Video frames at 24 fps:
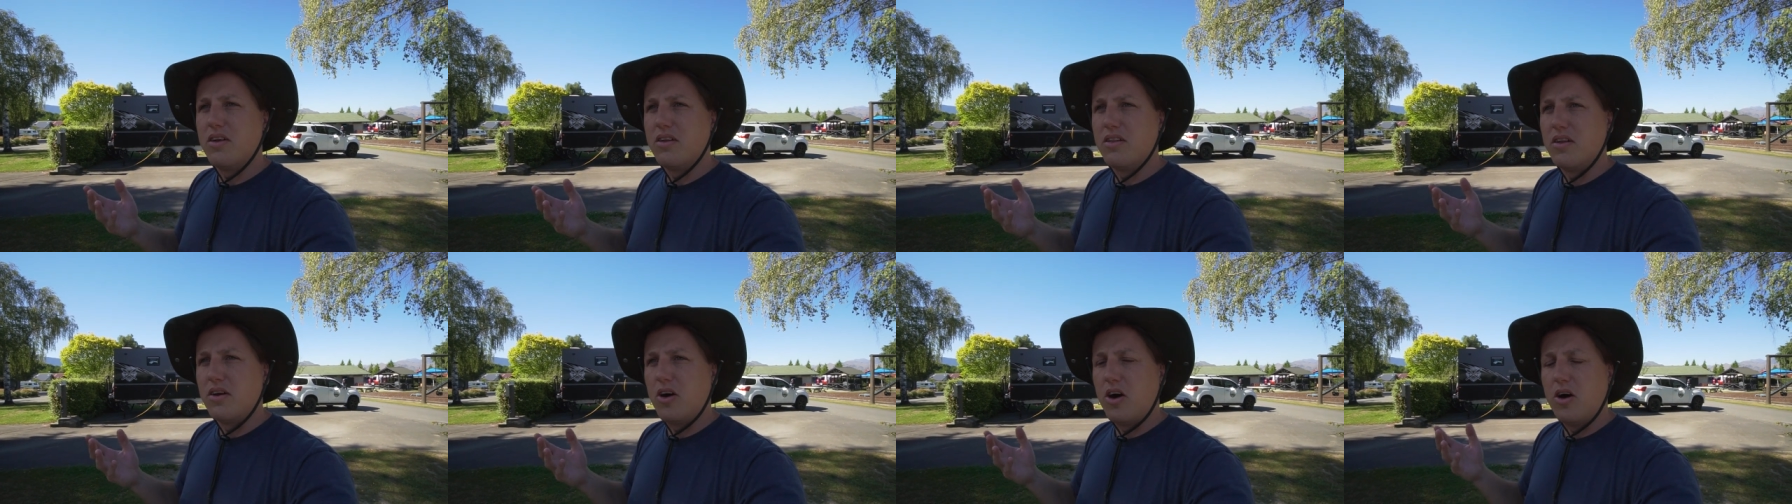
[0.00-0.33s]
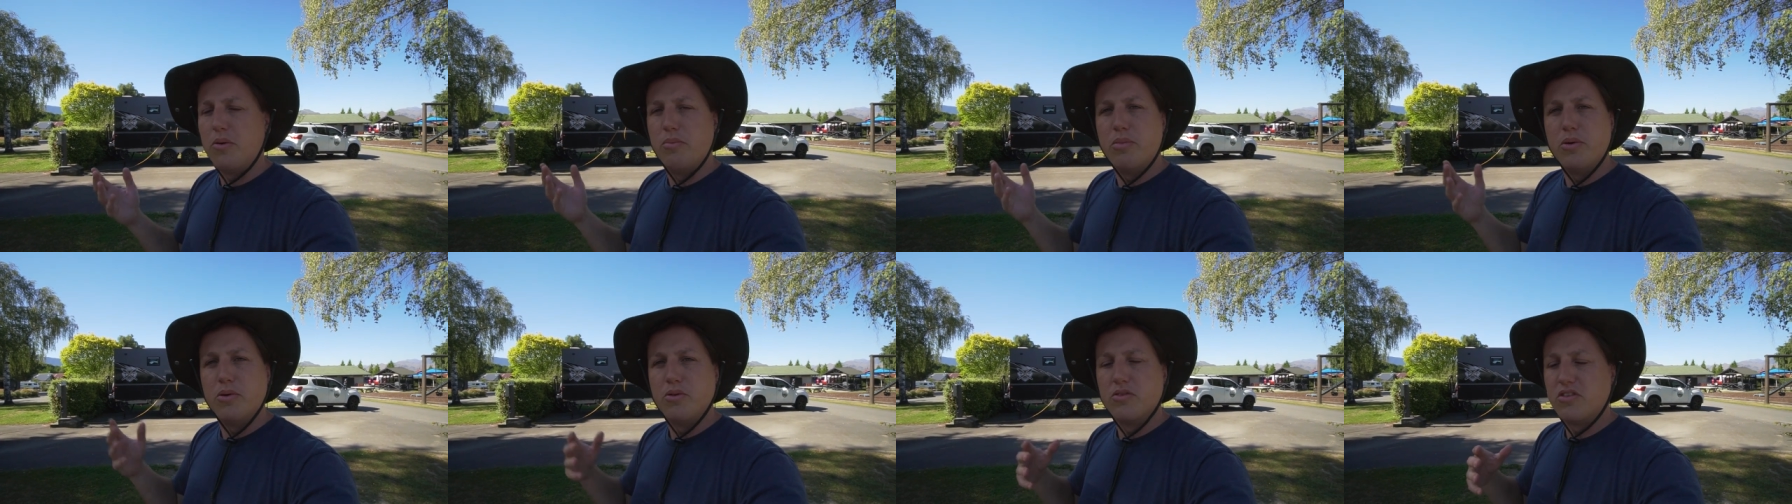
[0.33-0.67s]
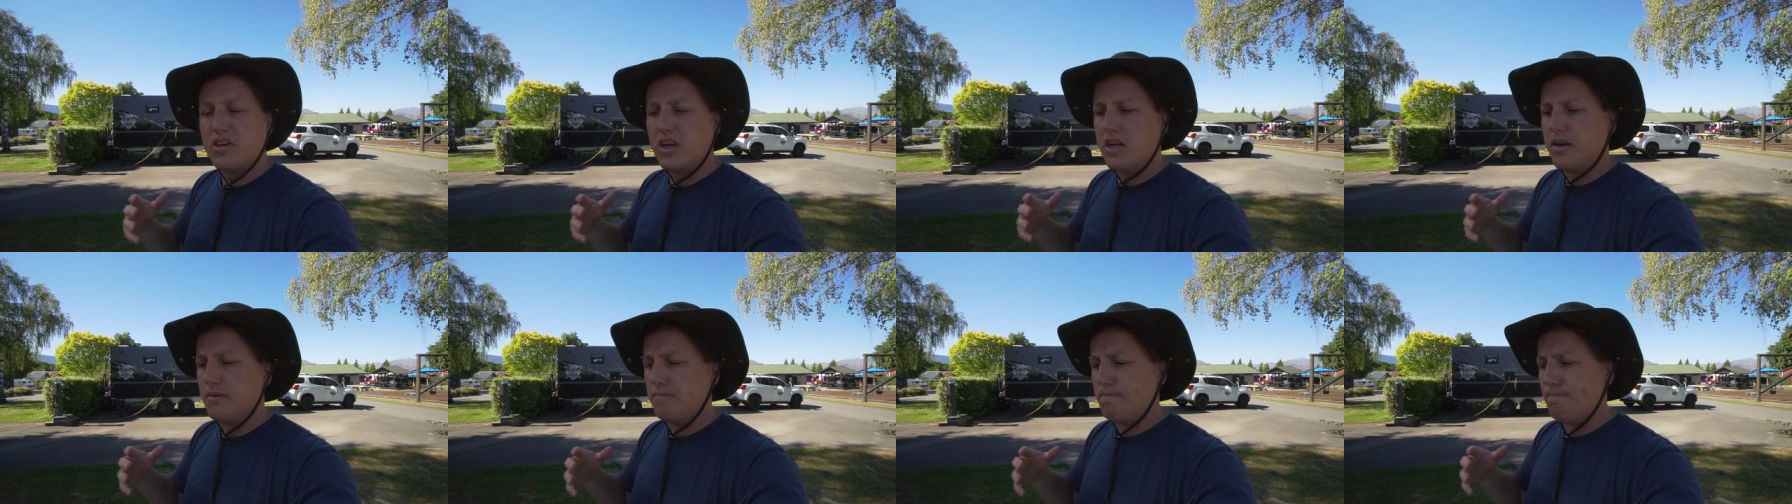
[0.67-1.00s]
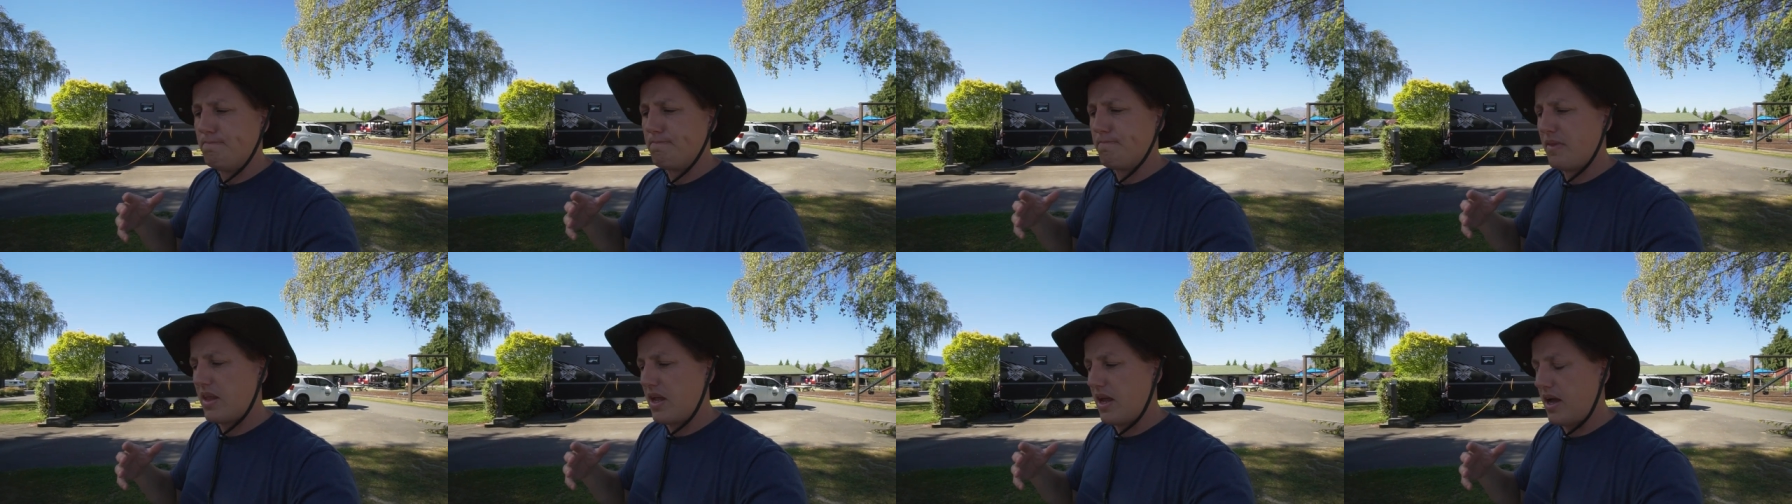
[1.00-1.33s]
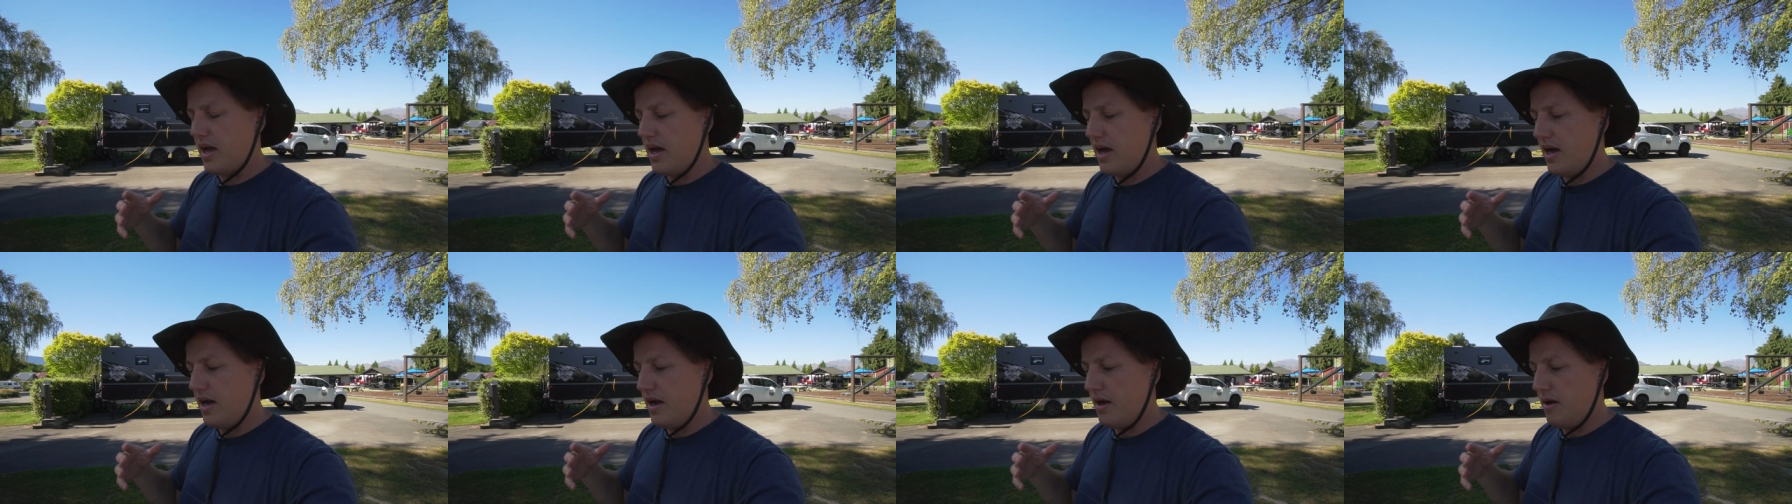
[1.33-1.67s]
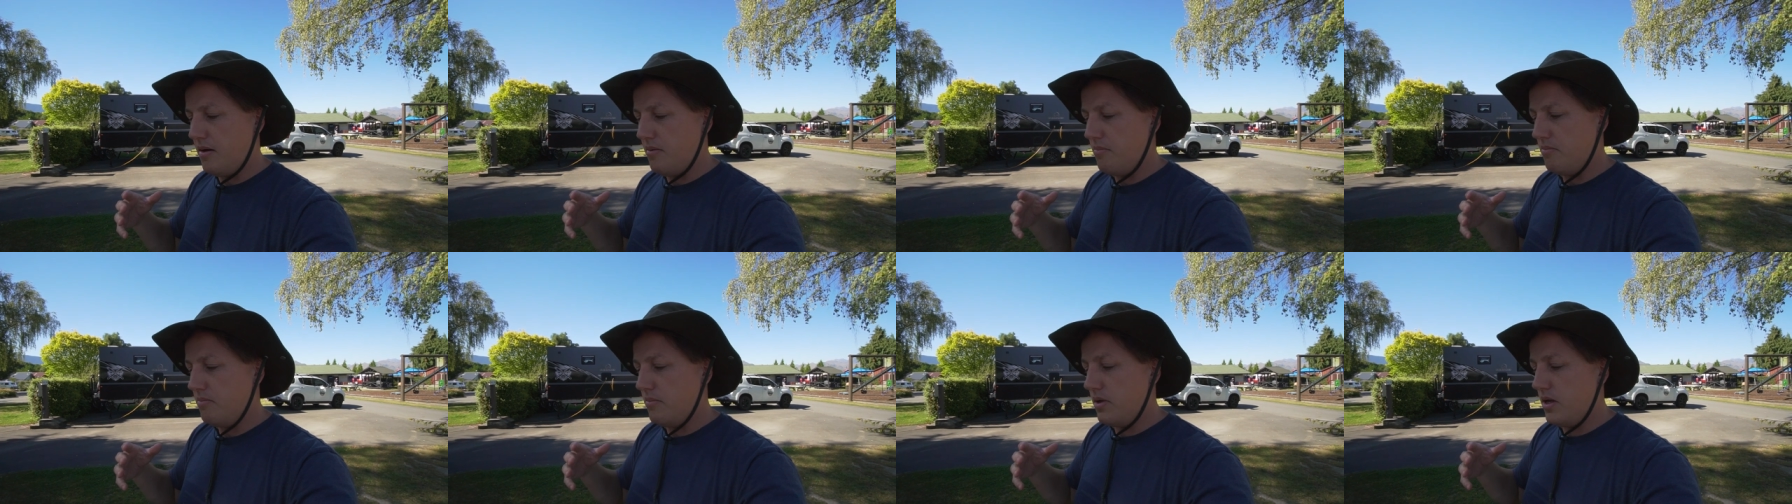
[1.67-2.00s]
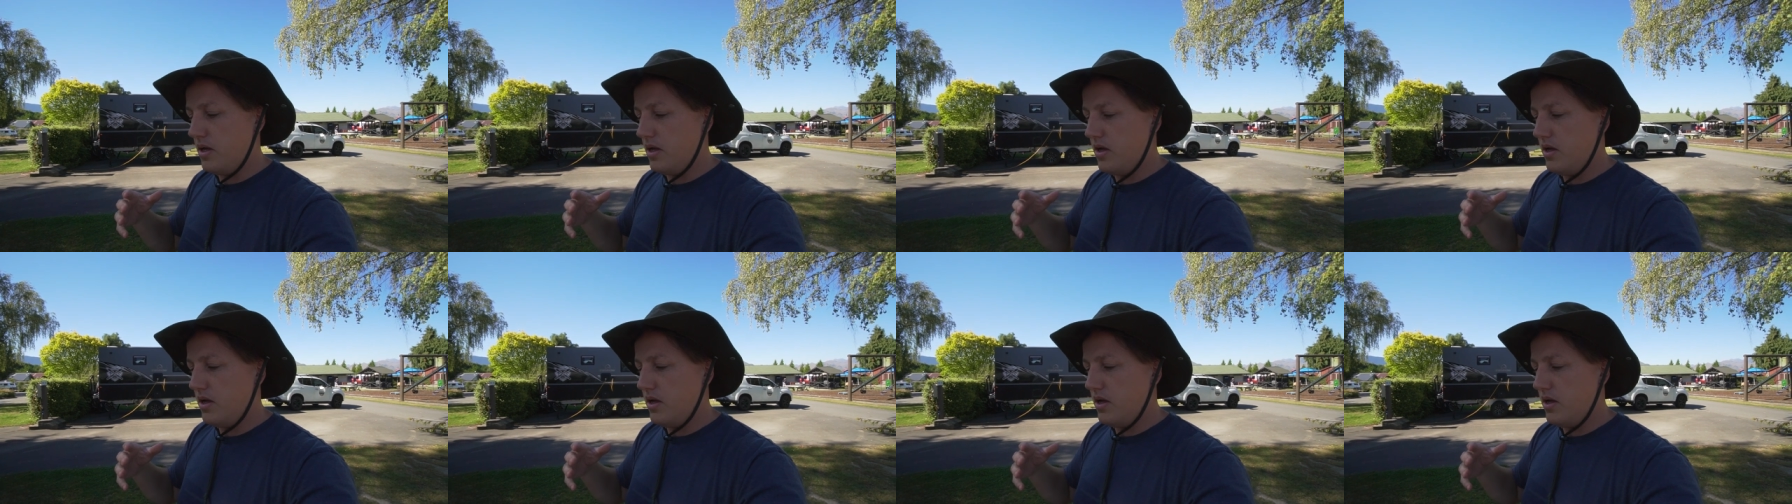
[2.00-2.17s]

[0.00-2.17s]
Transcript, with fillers: the hot pools here, um,